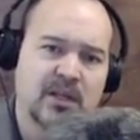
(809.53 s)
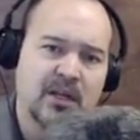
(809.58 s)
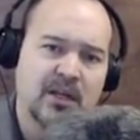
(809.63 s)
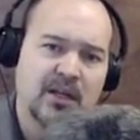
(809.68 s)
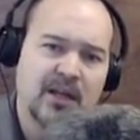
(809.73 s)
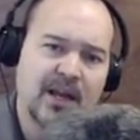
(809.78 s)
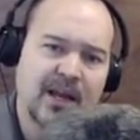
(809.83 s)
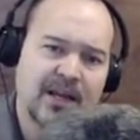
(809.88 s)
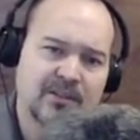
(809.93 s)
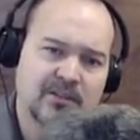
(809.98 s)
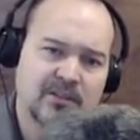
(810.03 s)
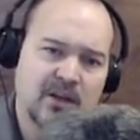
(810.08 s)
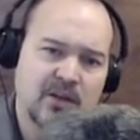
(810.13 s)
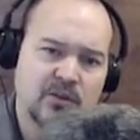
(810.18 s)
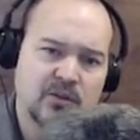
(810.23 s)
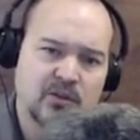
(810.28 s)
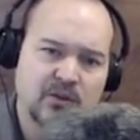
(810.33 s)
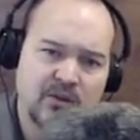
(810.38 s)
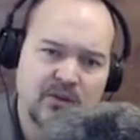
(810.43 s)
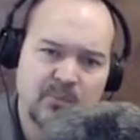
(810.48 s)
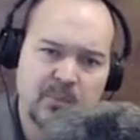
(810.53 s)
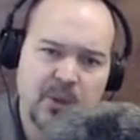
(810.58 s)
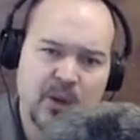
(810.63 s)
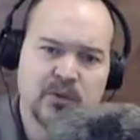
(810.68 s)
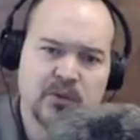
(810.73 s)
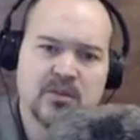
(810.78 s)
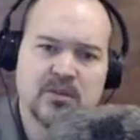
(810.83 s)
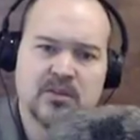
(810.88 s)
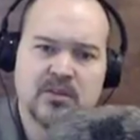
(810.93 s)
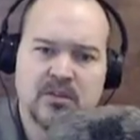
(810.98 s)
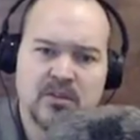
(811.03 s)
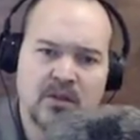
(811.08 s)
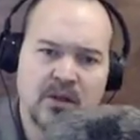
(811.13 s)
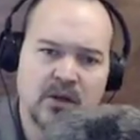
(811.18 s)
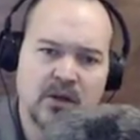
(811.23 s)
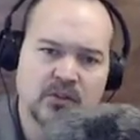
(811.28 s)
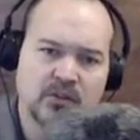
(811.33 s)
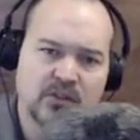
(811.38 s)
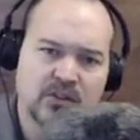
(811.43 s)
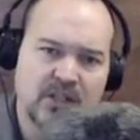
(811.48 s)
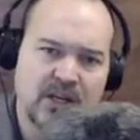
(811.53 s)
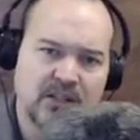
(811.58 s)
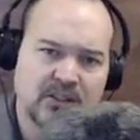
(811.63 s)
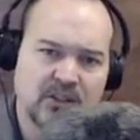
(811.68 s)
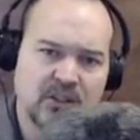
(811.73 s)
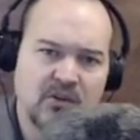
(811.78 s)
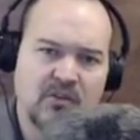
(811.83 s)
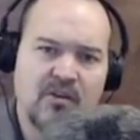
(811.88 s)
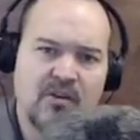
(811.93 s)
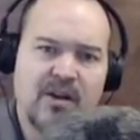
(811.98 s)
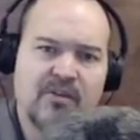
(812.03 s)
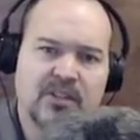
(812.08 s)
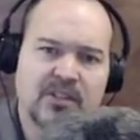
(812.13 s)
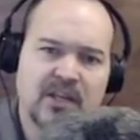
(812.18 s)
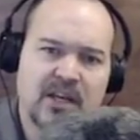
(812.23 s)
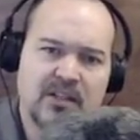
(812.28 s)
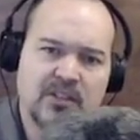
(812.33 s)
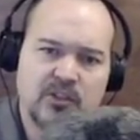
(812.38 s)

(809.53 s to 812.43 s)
As those post-it notes start to gravitate